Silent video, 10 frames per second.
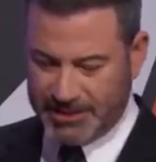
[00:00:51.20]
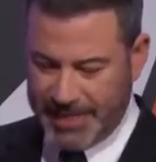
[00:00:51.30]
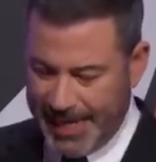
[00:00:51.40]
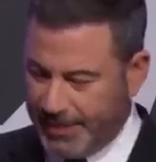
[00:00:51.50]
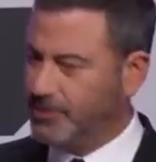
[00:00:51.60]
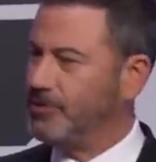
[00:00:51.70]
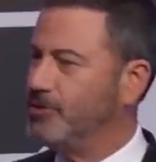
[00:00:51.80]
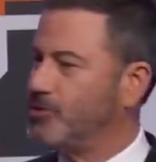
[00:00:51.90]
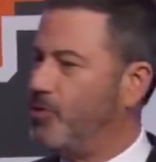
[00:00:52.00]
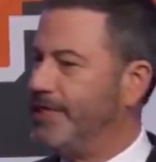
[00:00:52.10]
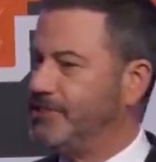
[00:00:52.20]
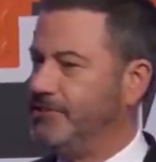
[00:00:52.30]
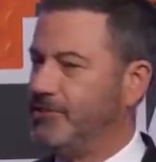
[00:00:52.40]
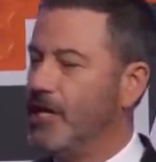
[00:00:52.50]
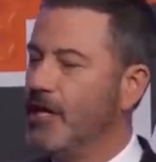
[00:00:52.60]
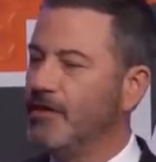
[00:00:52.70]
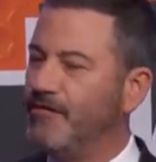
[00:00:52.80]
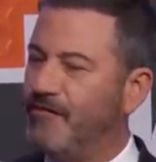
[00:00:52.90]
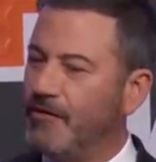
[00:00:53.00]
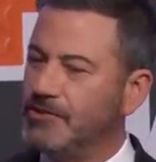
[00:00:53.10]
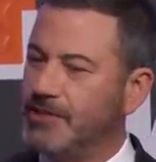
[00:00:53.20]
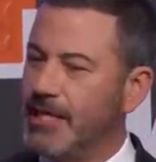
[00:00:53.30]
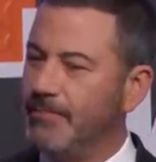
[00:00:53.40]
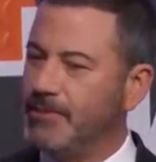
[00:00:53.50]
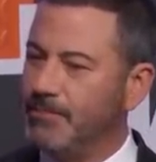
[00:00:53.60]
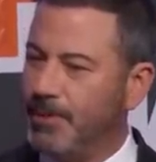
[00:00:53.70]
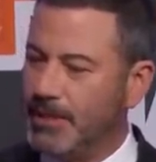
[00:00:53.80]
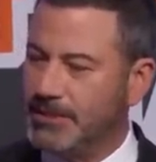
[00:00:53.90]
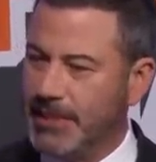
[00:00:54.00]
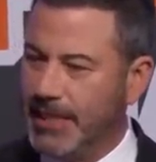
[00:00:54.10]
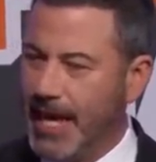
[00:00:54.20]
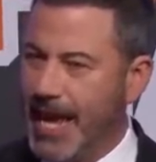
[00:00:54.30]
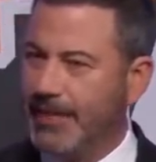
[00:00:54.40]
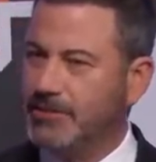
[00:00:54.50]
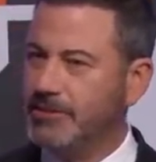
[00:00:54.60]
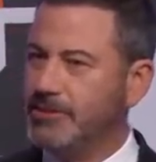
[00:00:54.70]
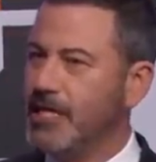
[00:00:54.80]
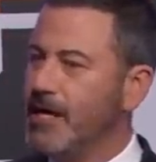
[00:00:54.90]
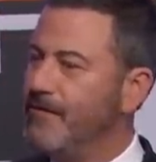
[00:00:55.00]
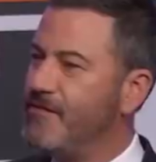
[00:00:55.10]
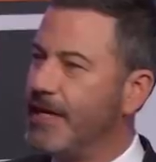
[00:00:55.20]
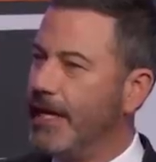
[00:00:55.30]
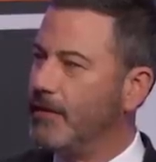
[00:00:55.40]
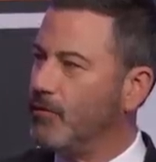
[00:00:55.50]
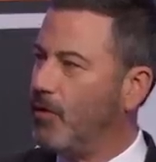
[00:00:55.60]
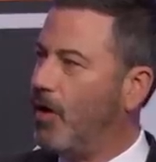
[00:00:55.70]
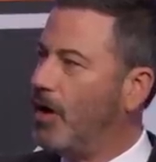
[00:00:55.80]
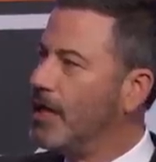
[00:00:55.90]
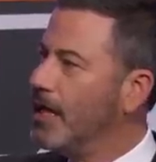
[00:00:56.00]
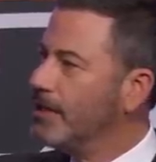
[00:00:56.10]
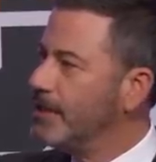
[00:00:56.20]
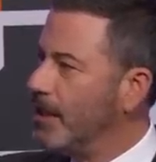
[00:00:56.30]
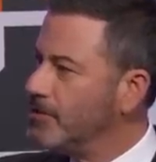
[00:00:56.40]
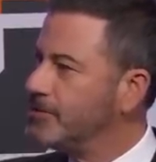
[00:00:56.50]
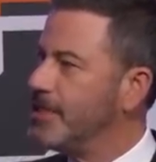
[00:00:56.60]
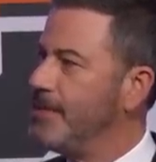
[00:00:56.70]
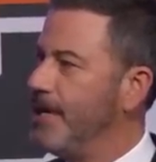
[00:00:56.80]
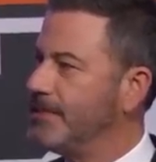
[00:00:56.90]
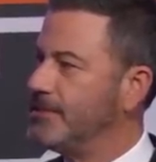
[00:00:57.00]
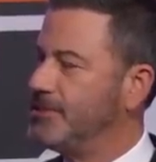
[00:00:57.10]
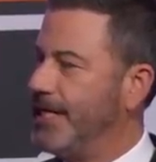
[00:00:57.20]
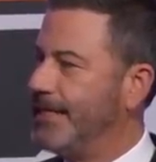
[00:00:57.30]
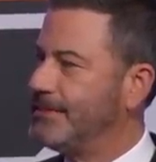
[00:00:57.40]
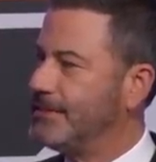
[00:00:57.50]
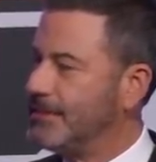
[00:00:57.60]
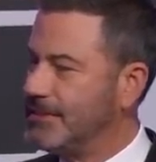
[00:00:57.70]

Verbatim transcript: is to answer those questions. The first team to buzz in answers. If you get it wrong, the other team has a chance to